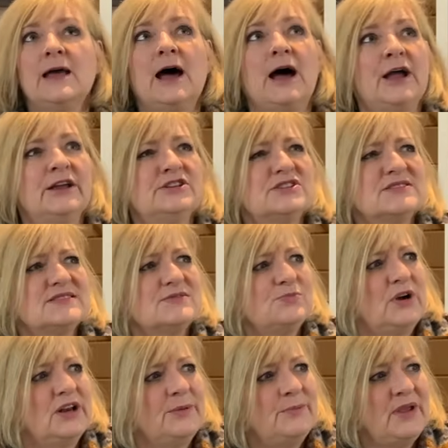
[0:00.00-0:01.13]
I just
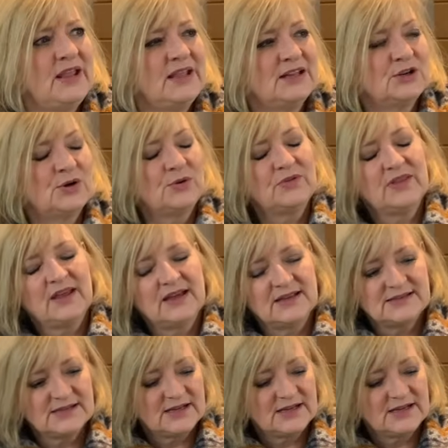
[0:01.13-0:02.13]
want to make a note that